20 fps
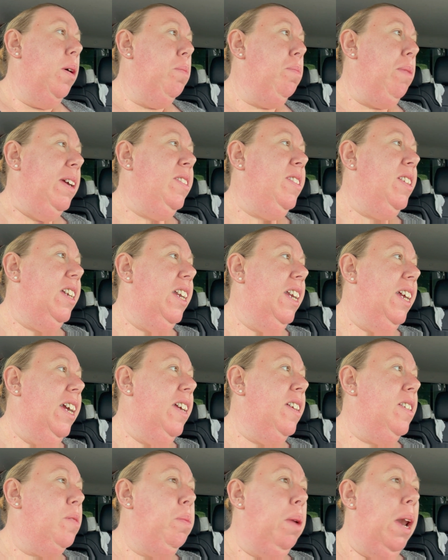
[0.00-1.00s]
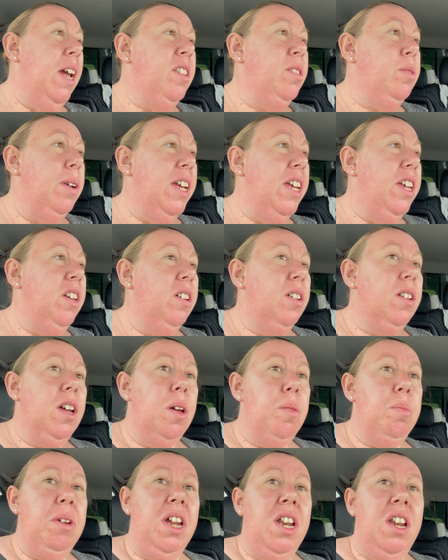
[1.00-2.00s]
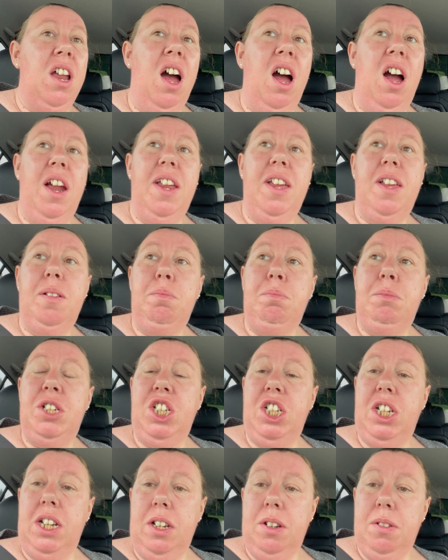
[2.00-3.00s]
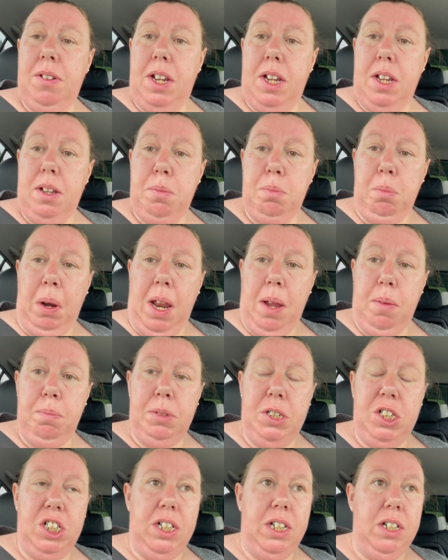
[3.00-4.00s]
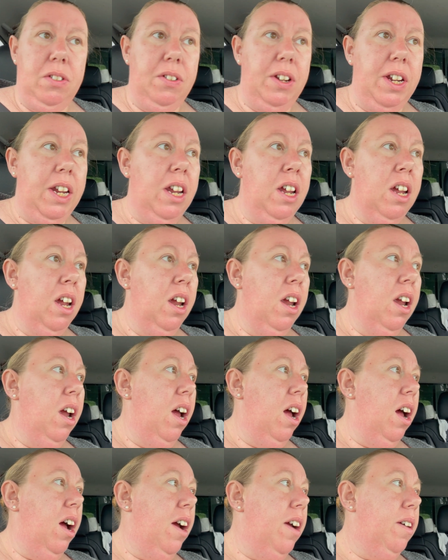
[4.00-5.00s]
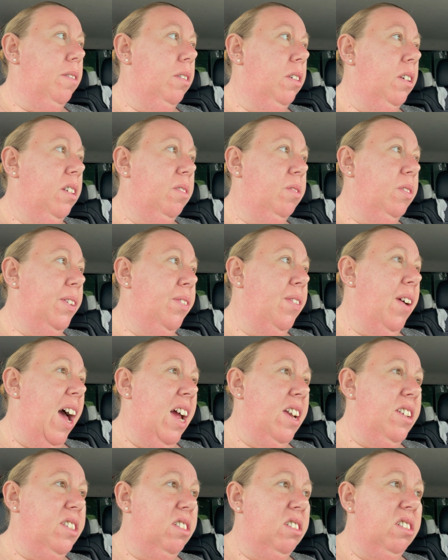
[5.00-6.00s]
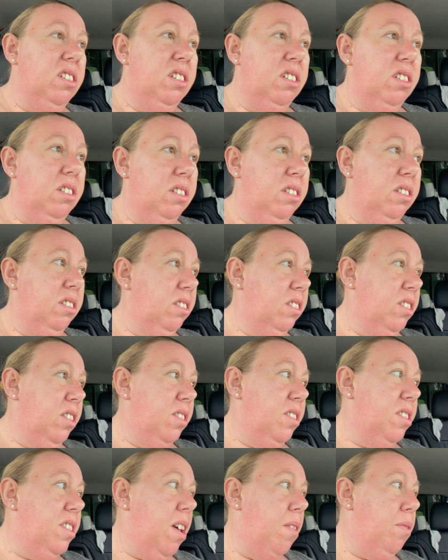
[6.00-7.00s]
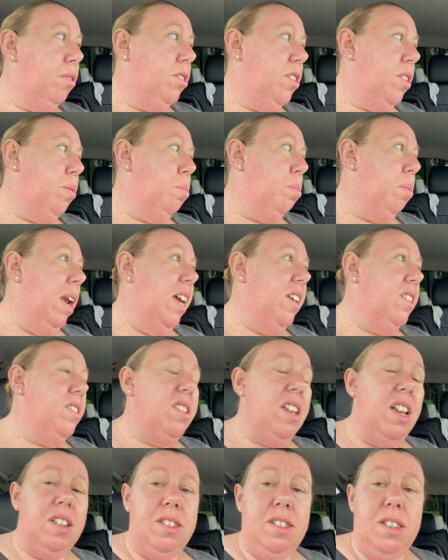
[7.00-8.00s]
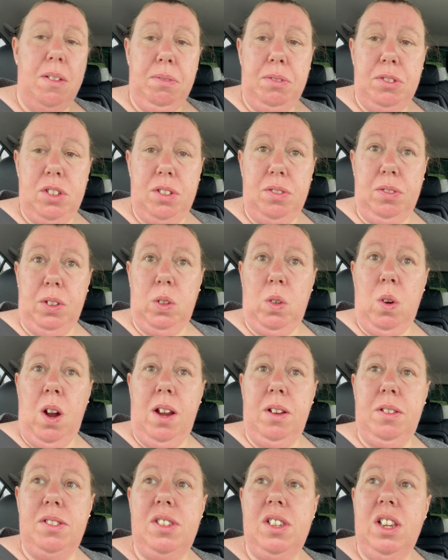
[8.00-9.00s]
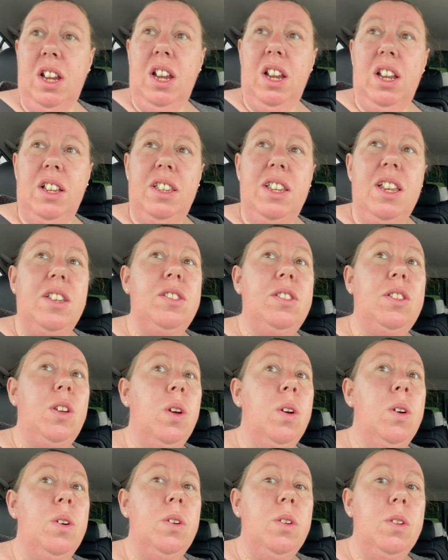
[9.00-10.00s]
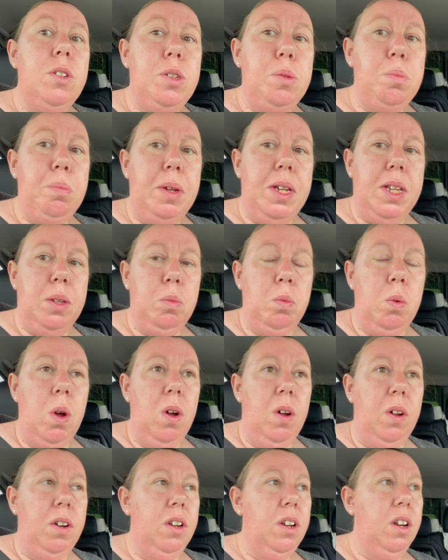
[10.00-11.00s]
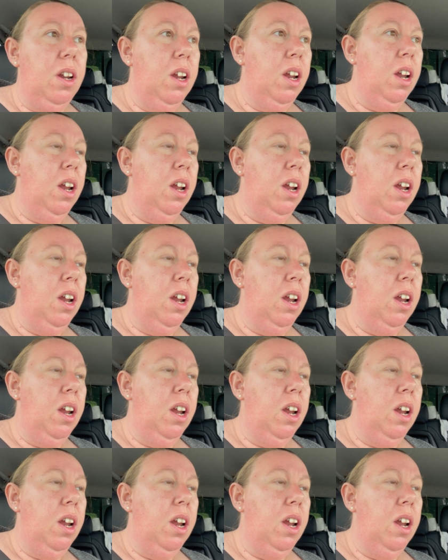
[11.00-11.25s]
Basically, it's a place where you can come and hire machinery and plant machinery. We've gone to several different places, had several different quotes. This could be the one,